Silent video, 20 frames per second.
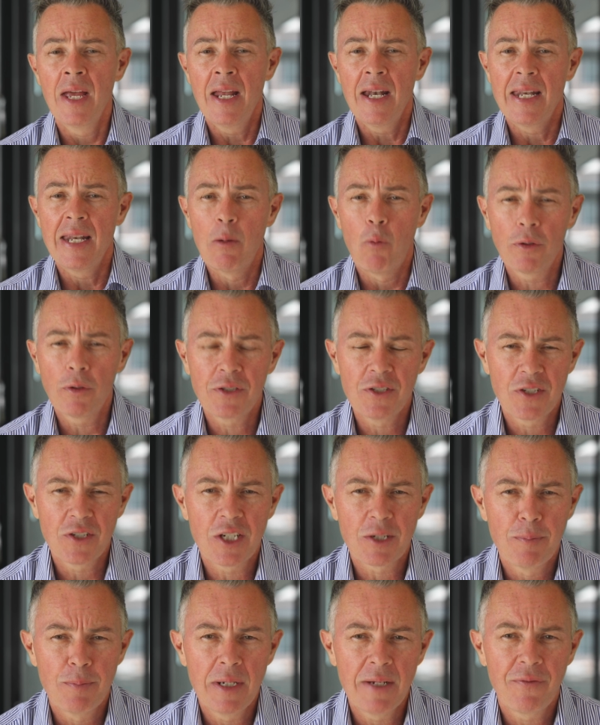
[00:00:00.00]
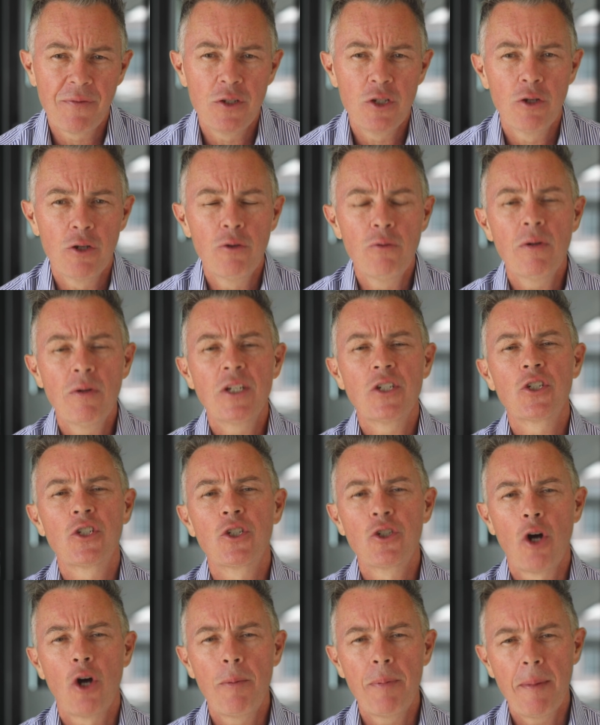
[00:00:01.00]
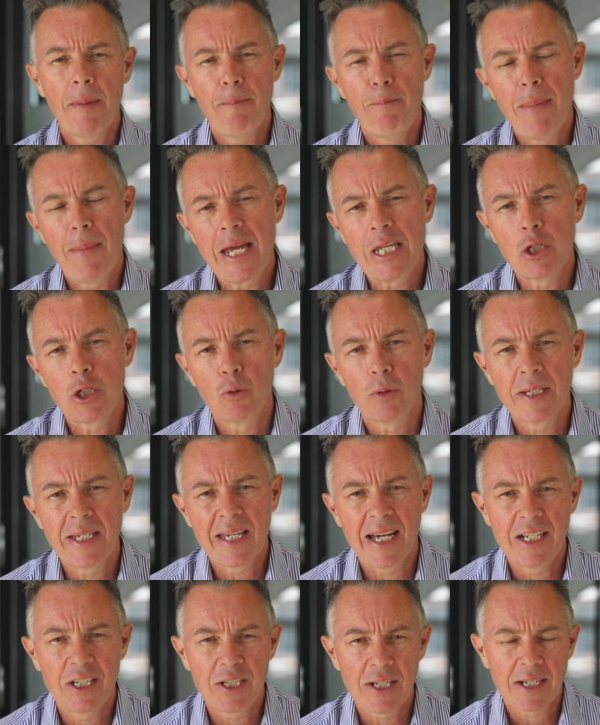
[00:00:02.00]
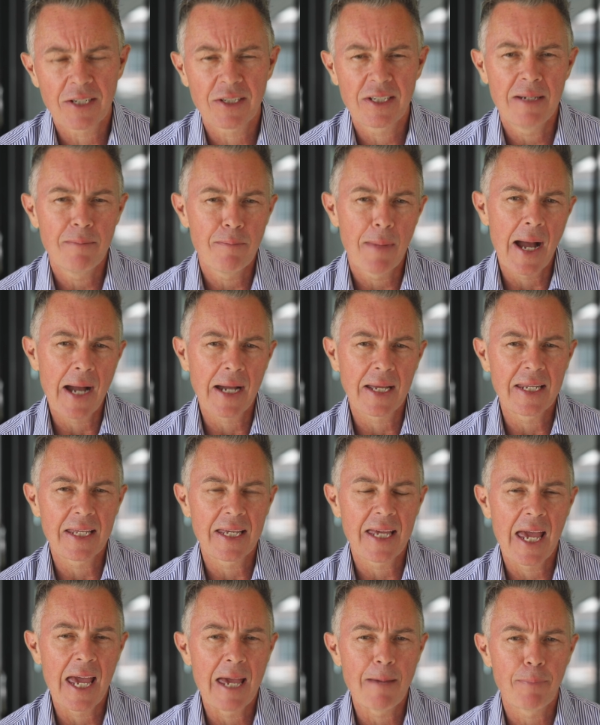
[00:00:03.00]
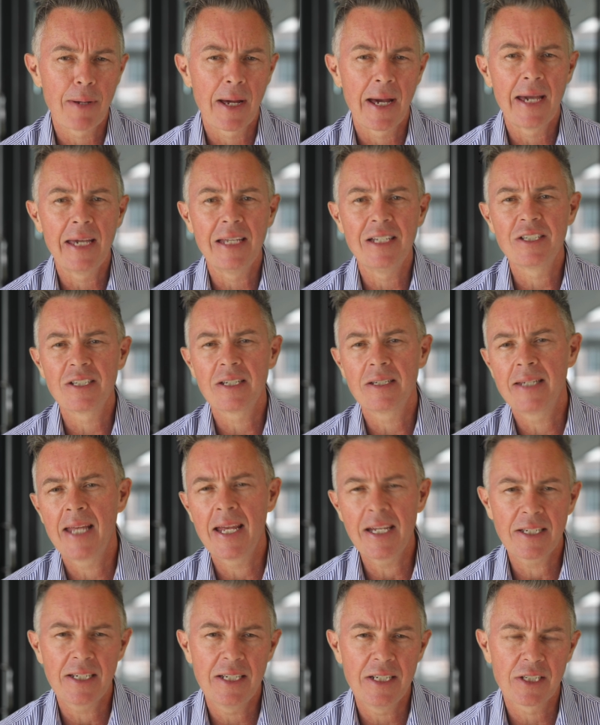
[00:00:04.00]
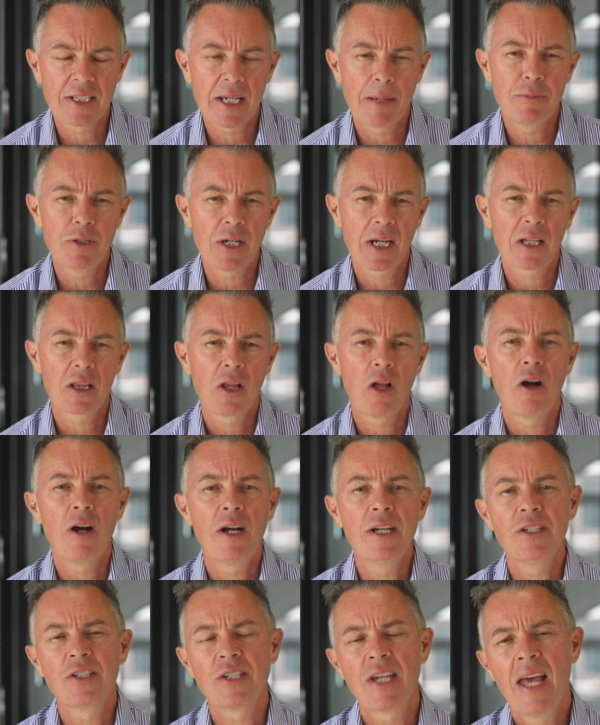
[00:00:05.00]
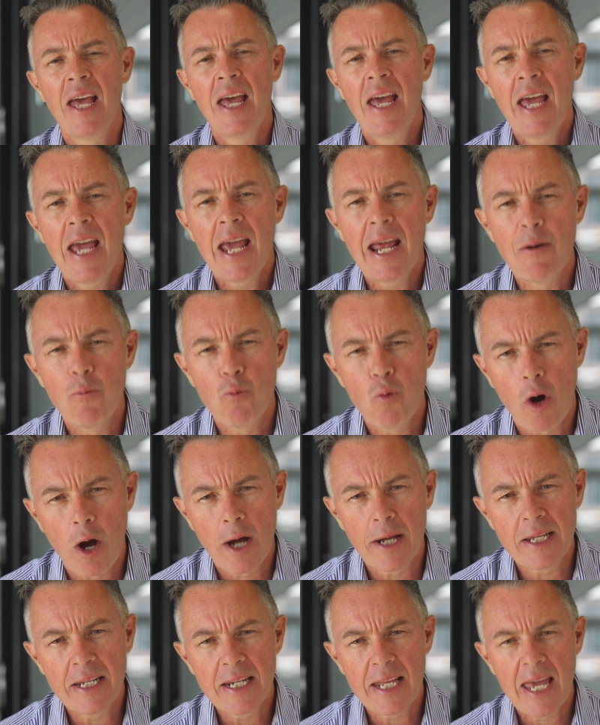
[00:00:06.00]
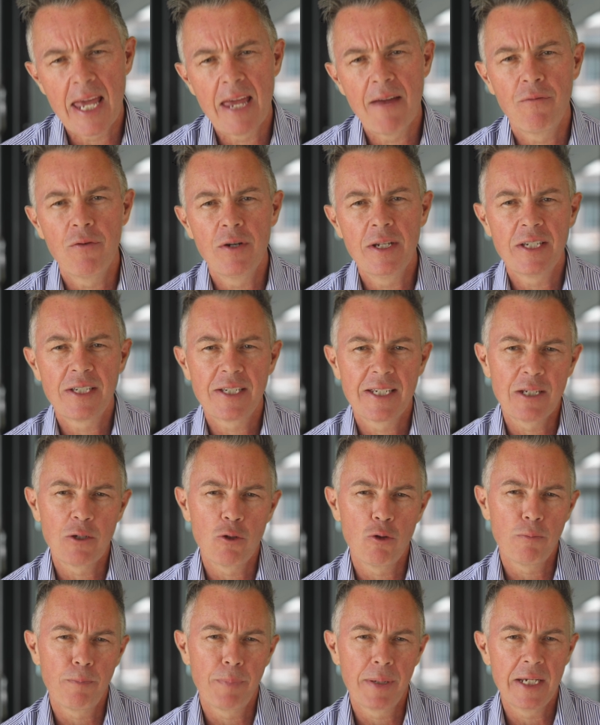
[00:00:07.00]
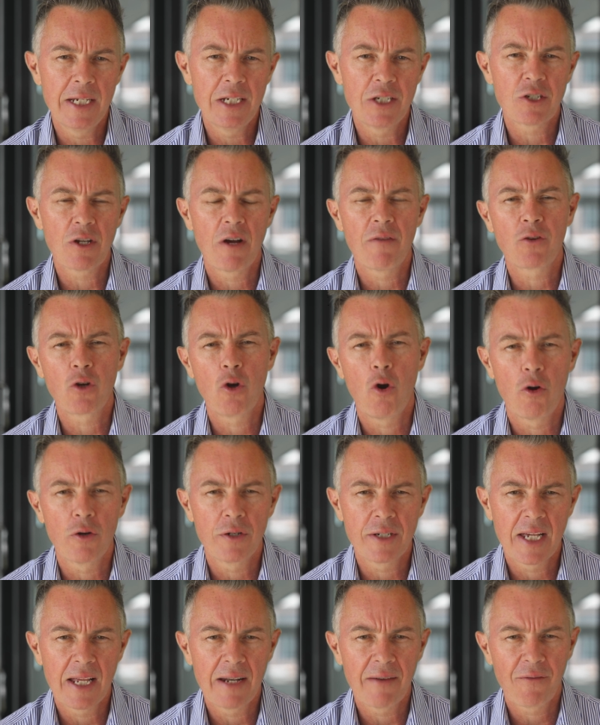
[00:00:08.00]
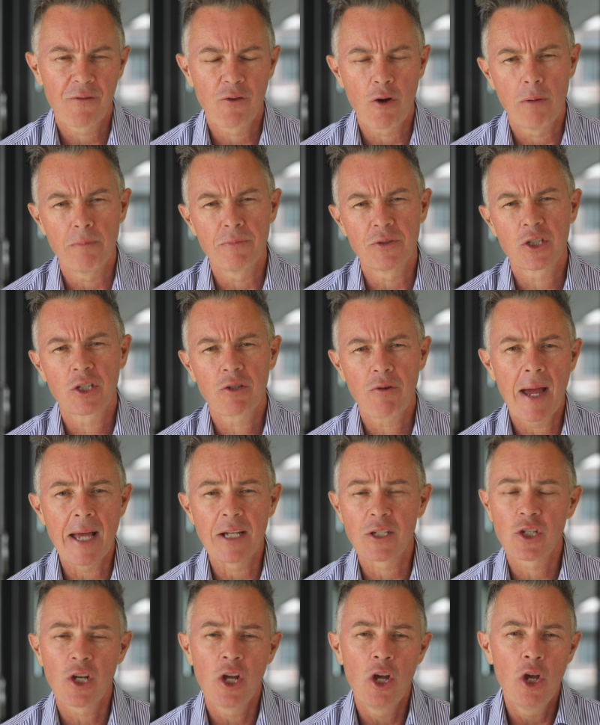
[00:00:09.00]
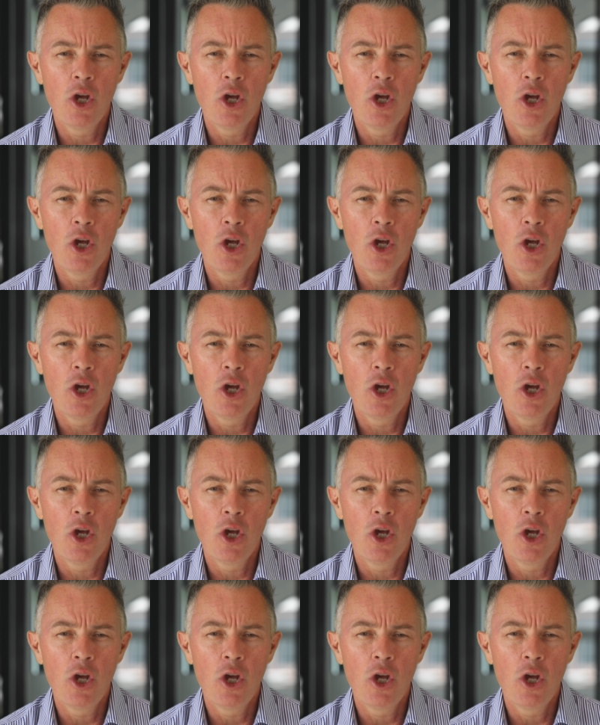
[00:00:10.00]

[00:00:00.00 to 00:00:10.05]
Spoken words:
Now, what does this mean for you? Stop manually adjusting marketing campaigns, testing subject lines, and writing every single piece of content from scratch.